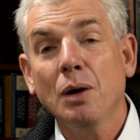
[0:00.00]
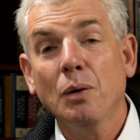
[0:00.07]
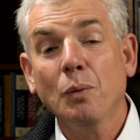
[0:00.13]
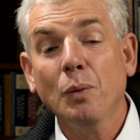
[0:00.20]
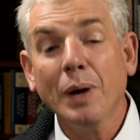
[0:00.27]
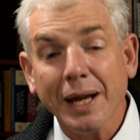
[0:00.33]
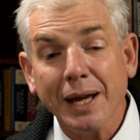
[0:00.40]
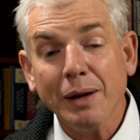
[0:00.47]

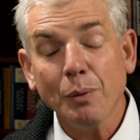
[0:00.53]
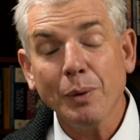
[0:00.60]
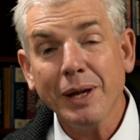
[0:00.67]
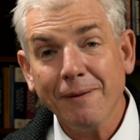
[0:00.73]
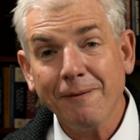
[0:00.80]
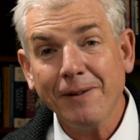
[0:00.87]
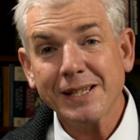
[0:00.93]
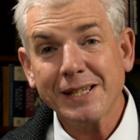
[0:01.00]
where we
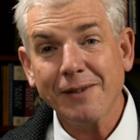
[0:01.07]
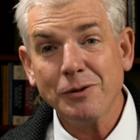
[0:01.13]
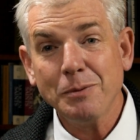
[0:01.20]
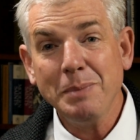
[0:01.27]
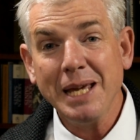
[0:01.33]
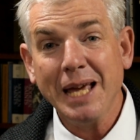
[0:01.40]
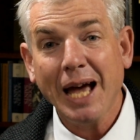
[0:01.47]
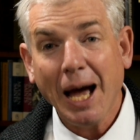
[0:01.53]
in fact have to
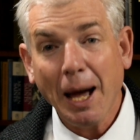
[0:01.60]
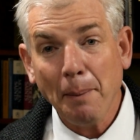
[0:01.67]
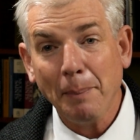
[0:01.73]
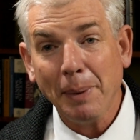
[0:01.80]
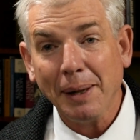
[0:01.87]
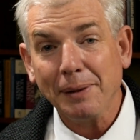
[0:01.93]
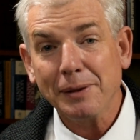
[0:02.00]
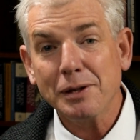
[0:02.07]
be
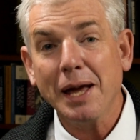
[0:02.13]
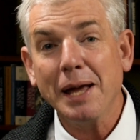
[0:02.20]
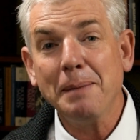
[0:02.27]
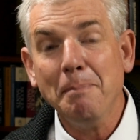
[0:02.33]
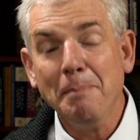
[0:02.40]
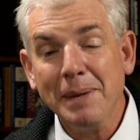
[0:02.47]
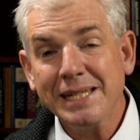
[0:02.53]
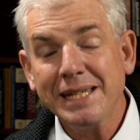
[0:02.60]
humbled,
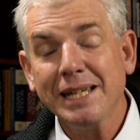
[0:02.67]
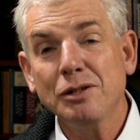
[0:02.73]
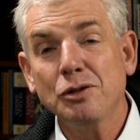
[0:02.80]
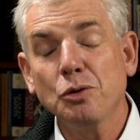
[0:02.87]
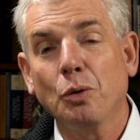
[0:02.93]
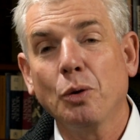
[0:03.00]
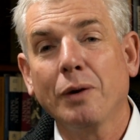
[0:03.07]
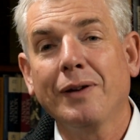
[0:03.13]
admitting
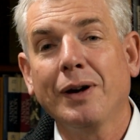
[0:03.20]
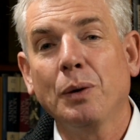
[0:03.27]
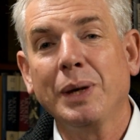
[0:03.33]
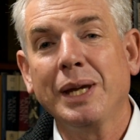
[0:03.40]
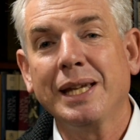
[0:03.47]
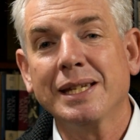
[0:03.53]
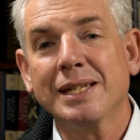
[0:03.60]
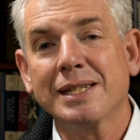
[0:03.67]
to all of our
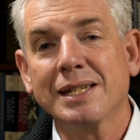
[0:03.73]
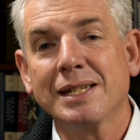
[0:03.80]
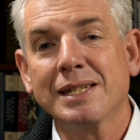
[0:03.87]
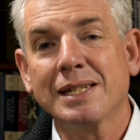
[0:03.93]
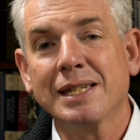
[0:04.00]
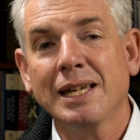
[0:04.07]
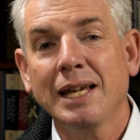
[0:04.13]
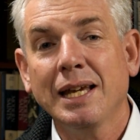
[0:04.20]

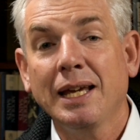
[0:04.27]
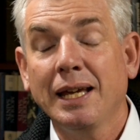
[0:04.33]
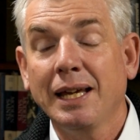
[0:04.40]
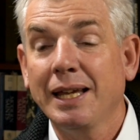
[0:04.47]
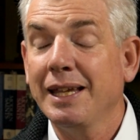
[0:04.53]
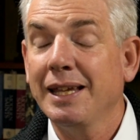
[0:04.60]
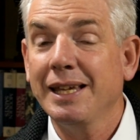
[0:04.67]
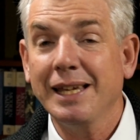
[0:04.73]
weaknesses,
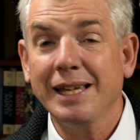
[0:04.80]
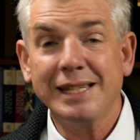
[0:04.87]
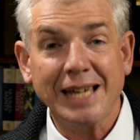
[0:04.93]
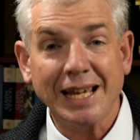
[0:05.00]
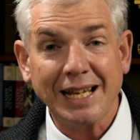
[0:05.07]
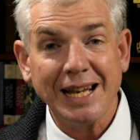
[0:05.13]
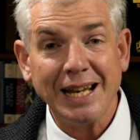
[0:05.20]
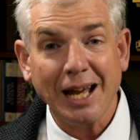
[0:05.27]

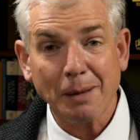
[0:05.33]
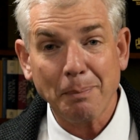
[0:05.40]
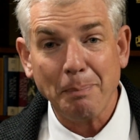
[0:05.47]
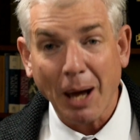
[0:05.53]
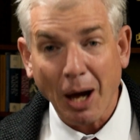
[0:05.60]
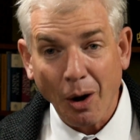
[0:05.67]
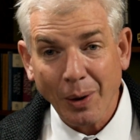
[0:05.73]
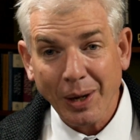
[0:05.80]
exactly like
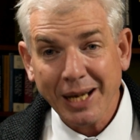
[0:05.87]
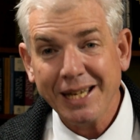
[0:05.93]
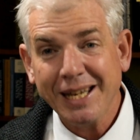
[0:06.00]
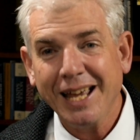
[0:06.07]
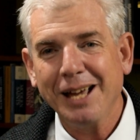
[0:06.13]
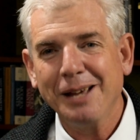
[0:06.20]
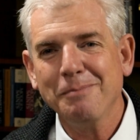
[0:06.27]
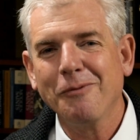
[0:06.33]
bowing
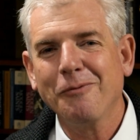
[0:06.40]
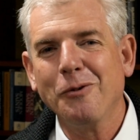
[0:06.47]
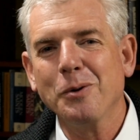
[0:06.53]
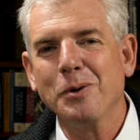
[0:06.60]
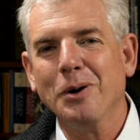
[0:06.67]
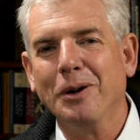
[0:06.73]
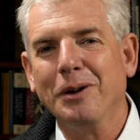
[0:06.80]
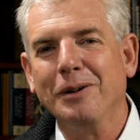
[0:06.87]
down before
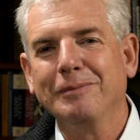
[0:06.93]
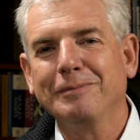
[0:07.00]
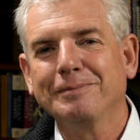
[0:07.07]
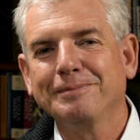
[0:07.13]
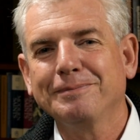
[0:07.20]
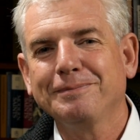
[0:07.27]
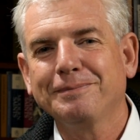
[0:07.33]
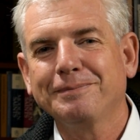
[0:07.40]
God?
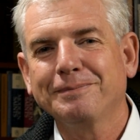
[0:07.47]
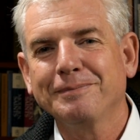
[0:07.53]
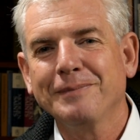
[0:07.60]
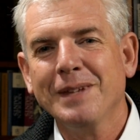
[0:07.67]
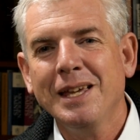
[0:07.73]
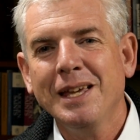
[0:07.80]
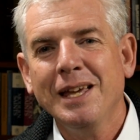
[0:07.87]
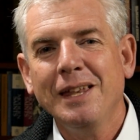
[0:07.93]

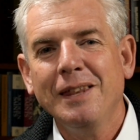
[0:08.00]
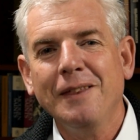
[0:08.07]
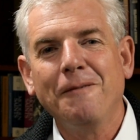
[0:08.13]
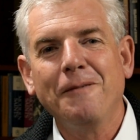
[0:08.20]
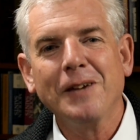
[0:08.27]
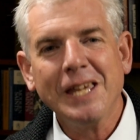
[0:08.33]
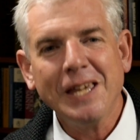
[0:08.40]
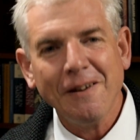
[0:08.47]
The
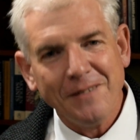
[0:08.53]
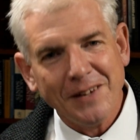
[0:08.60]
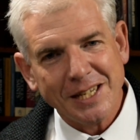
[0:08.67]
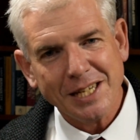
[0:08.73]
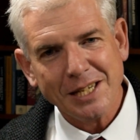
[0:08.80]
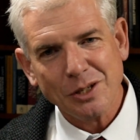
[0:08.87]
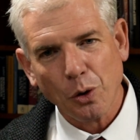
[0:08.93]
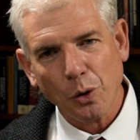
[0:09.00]
forgiveness
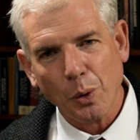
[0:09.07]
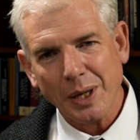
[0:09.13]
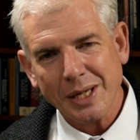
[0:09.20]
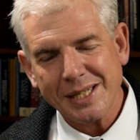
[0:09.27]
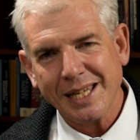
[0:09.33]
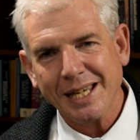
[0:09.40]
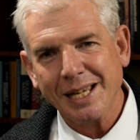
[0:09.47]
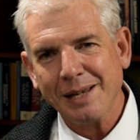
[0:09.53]
is
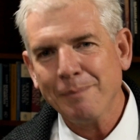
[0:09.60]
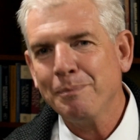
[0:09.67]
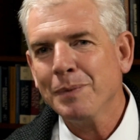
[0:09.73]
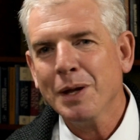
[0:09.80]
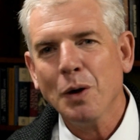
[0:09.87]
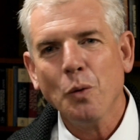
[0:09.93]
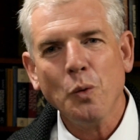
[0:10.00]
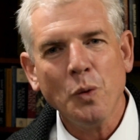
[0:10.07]
always there.
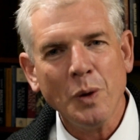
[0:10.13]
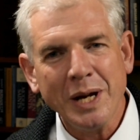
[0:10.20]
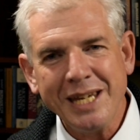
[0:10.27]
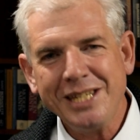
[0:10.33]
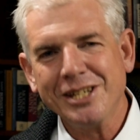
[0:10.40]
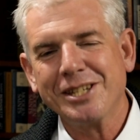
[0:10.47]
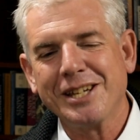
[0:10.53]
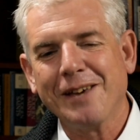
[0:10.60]
We
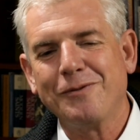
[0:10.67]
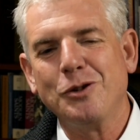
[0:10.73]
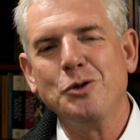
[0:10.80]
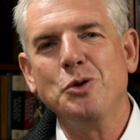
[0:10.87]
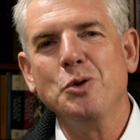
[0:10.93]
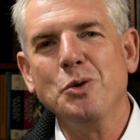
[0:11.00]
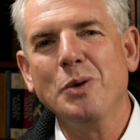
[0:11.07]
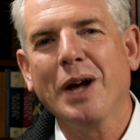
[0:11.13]
just have to
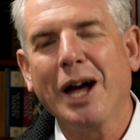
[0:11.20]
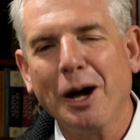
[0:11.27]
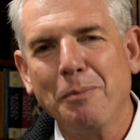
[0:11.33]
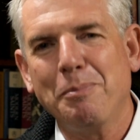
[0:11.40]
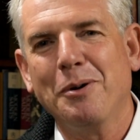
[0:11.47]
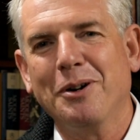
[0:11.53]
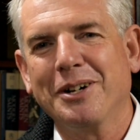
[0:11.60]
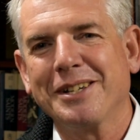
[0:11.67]
do our
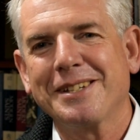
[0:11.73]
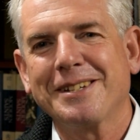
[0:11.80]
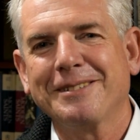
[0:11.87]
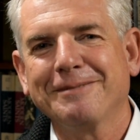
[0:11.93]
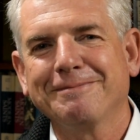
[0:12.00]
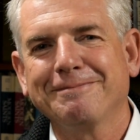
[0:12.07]
part.